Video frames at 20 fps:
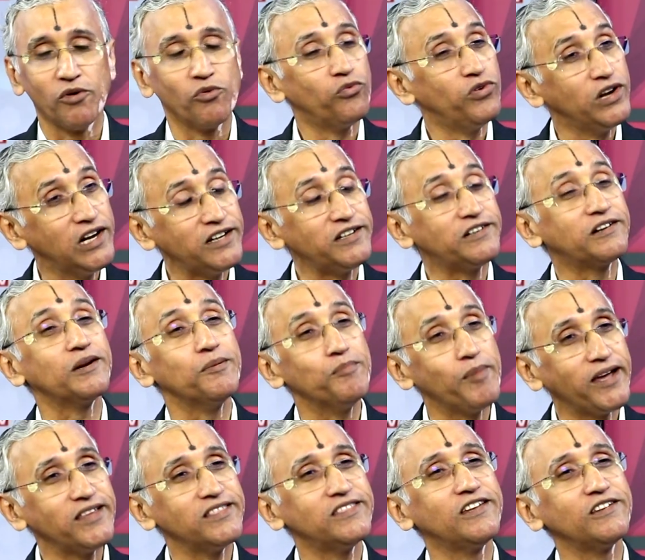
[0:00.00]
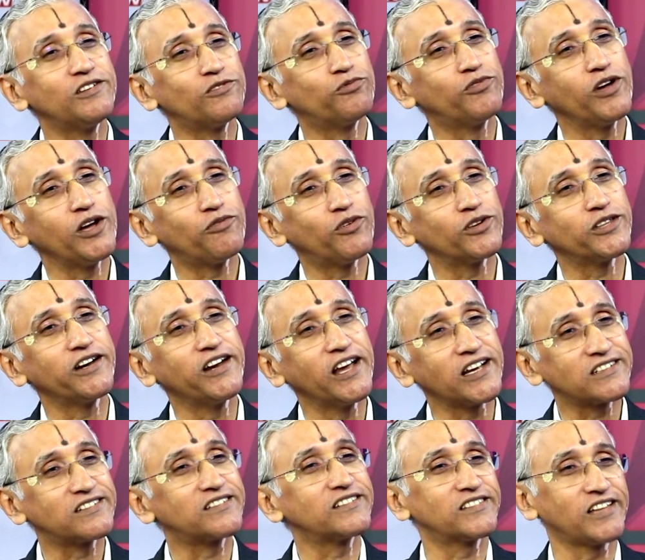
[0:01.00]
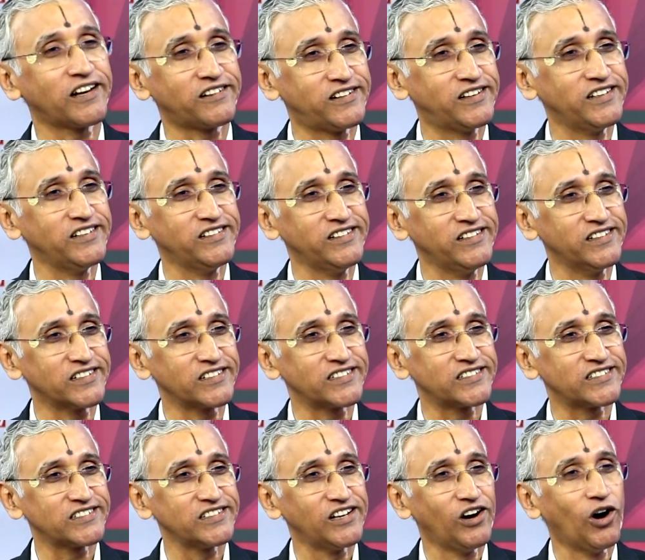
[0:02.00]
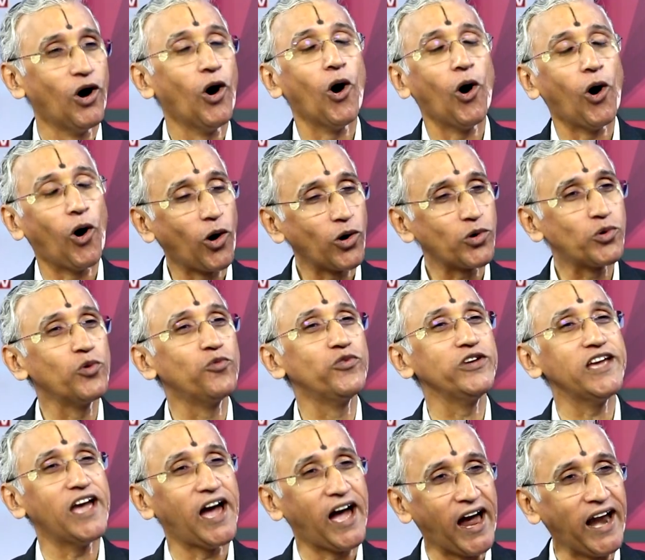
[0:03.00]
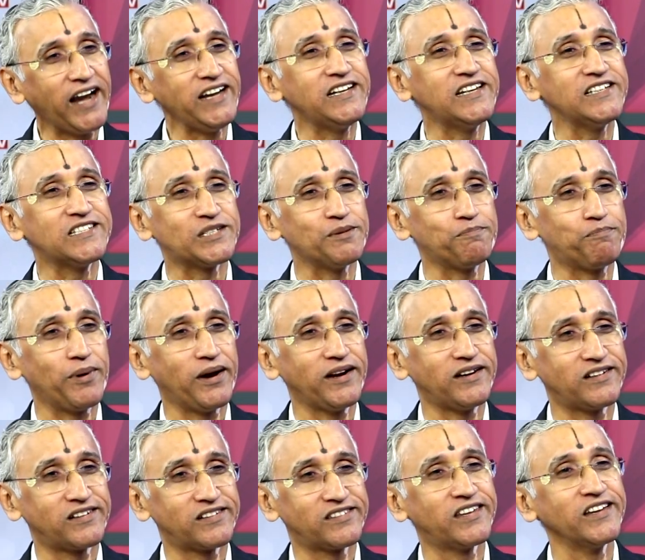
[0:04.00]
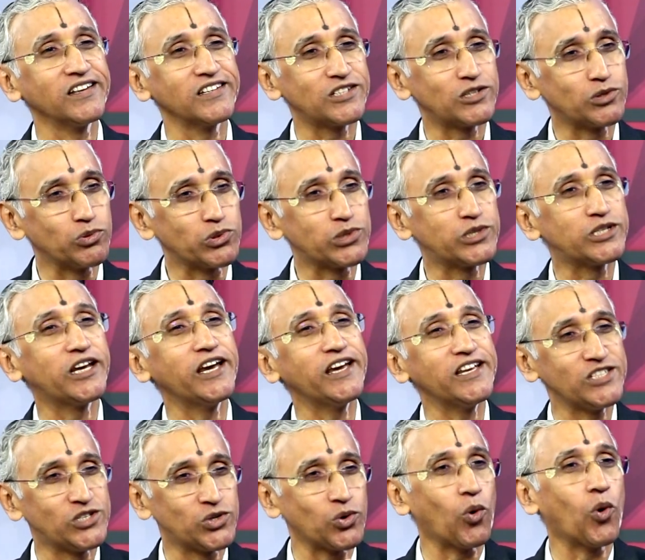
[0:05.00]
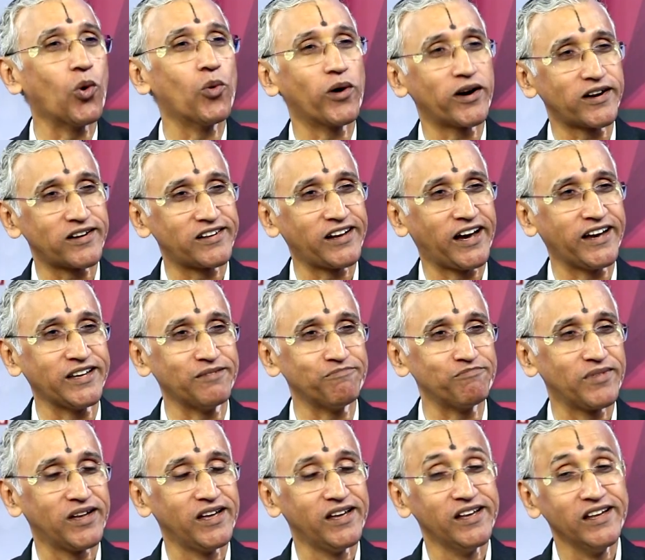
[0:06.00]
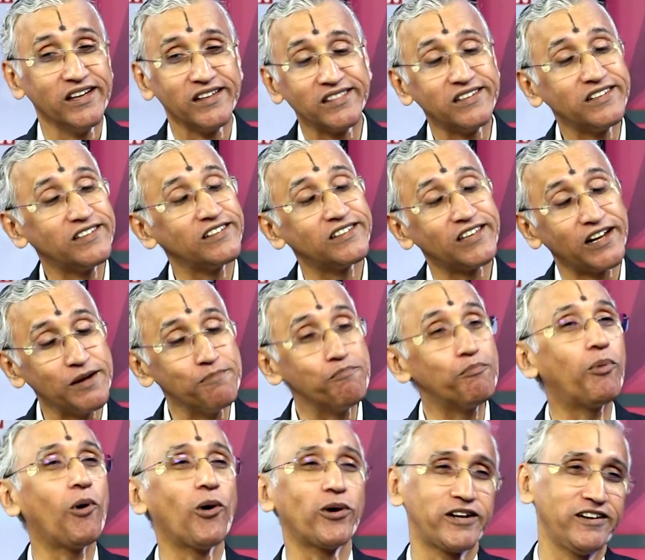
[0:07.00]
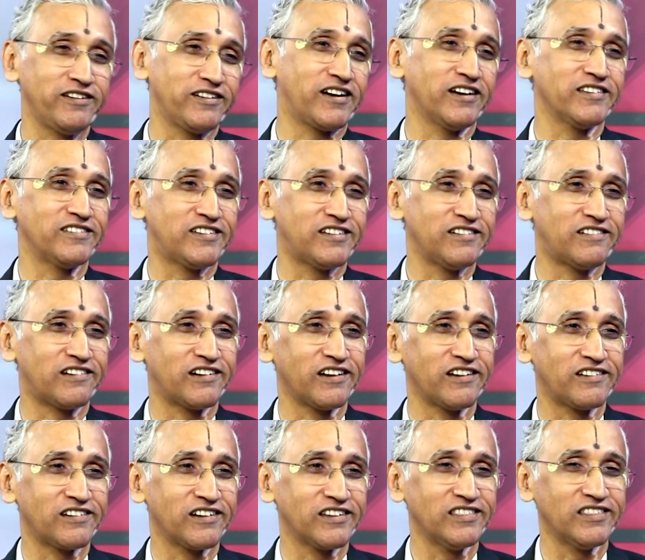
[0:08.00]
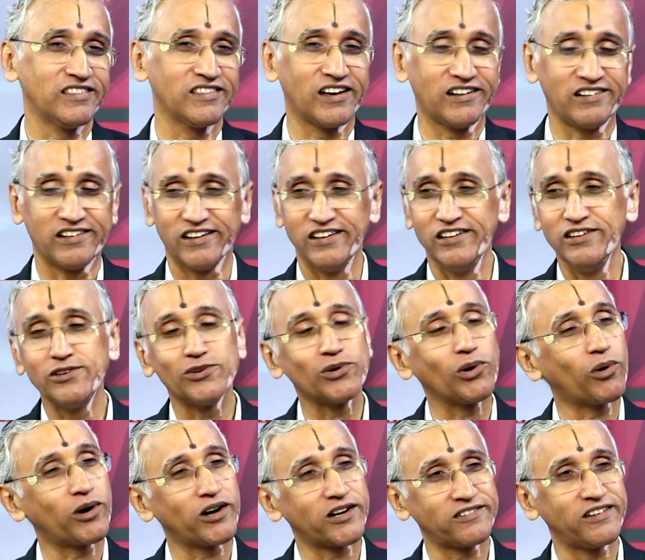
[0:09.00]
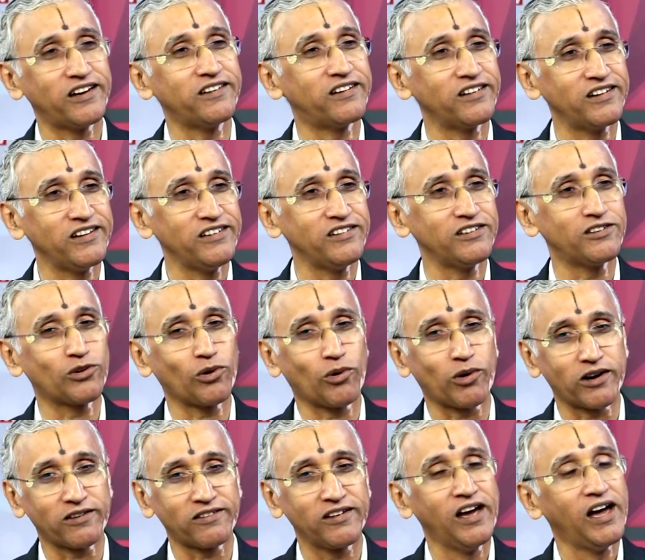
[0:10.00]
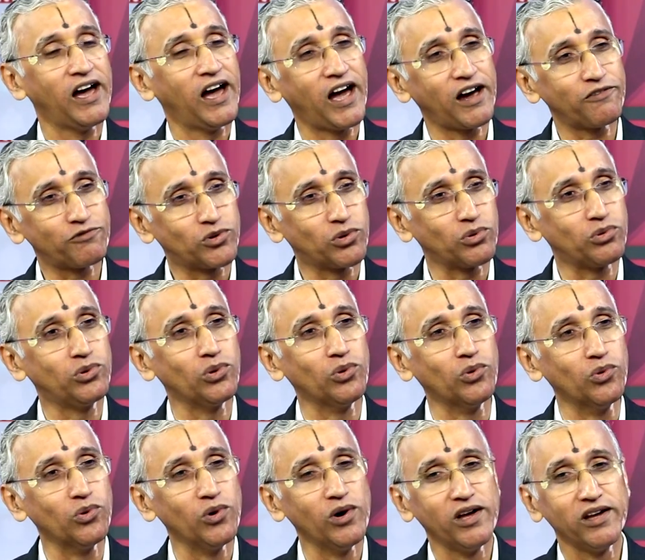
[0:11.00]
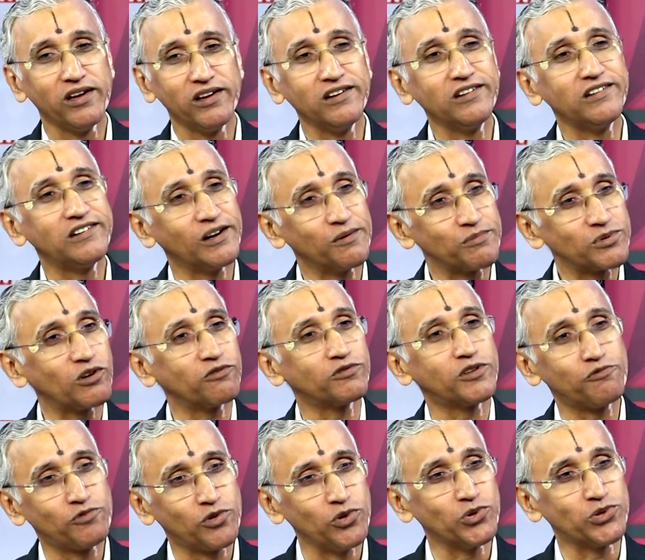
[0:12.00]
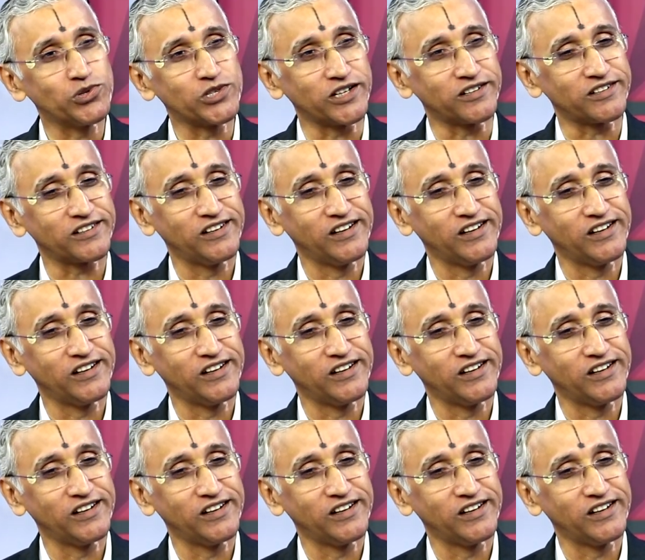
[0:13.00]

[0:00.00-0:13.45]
Will it remain this way for the next 30 years? Or do we anticipate things to change over time? This is an important consideration that insurers and reinsurers have to do in terms of the future.